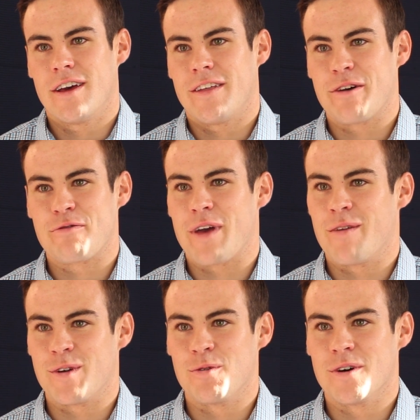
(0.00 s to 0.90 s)
That
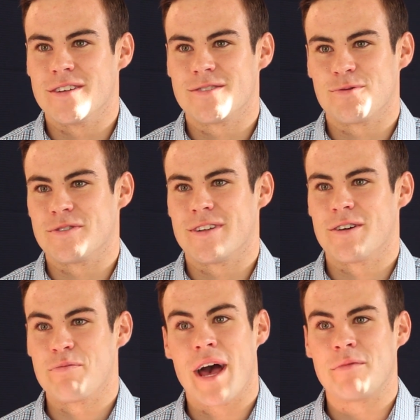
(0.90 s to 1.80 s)
family was
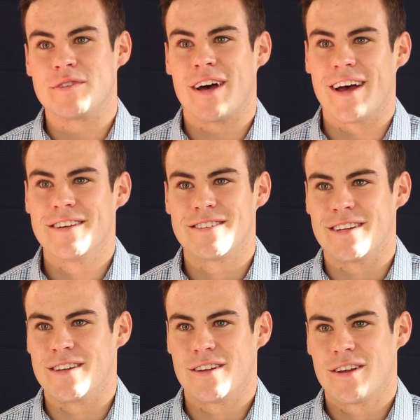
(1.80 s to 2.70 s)
there baptized,
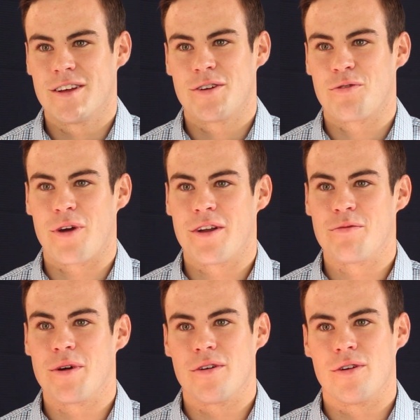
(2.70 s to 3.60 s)
and greater
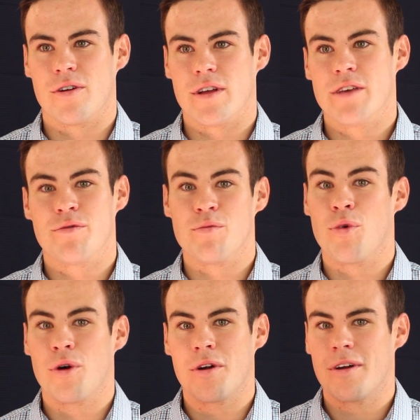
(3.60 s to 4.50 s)
or even
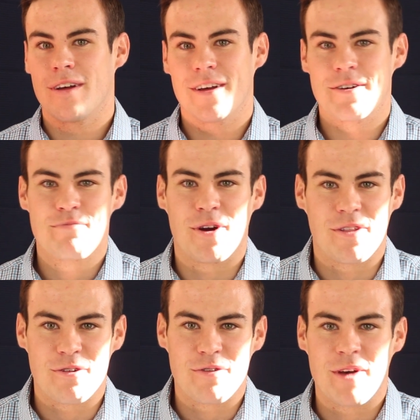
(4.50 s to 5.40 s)
more part
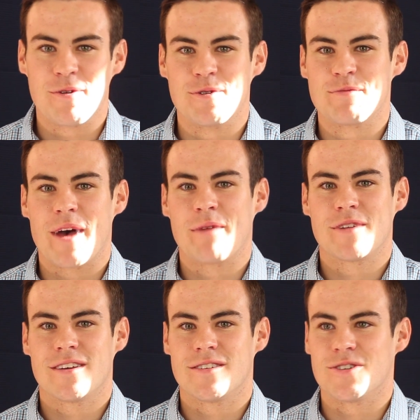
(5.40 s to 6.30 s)
of their family was
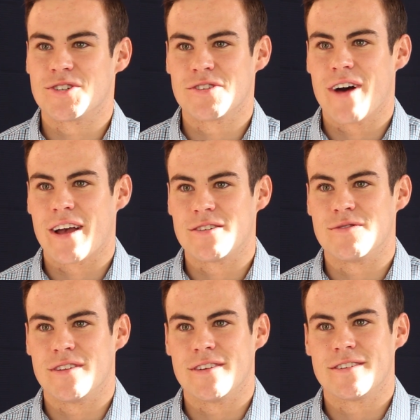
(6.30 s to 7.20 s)
baptized, and they're still
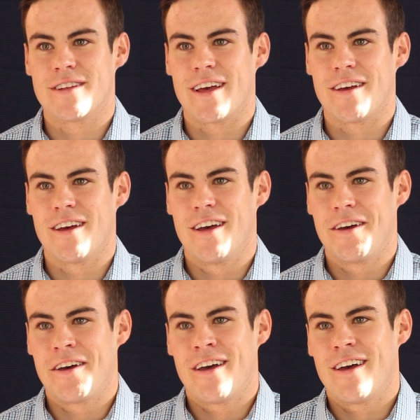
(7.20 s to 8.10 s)
active to this day.
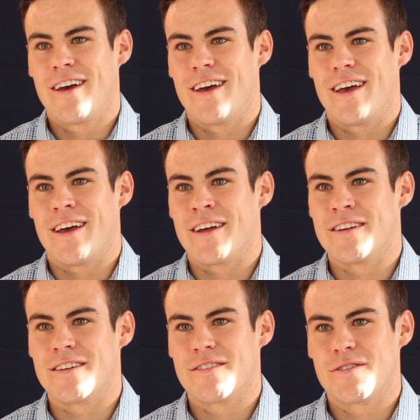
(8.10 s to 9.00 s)

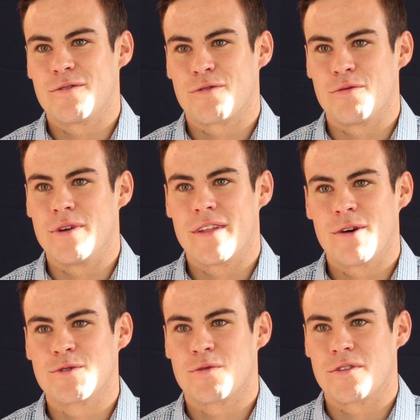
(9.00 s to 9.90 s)
And for me,
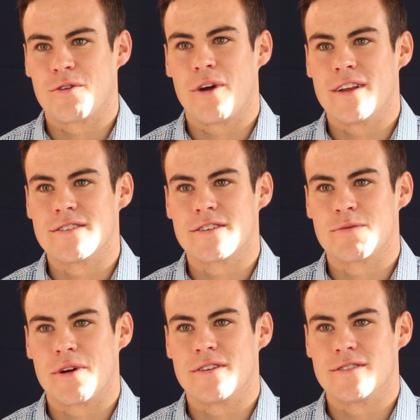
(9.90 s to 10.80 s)
that was one of the greatest
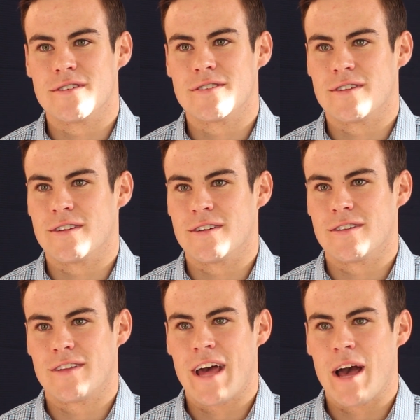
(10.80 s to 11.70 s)
experiences and
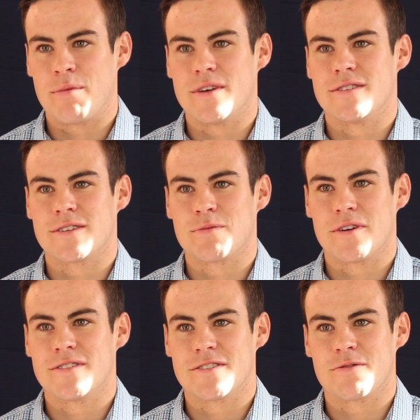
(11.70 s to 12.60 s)
the happiest
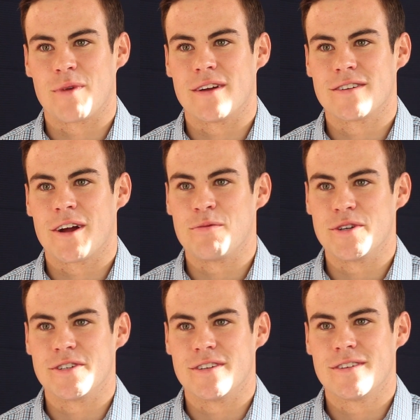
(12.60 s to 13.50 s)
experiences of my entire
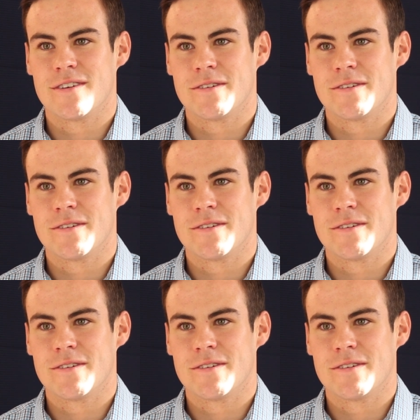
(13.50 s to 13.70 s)
mission.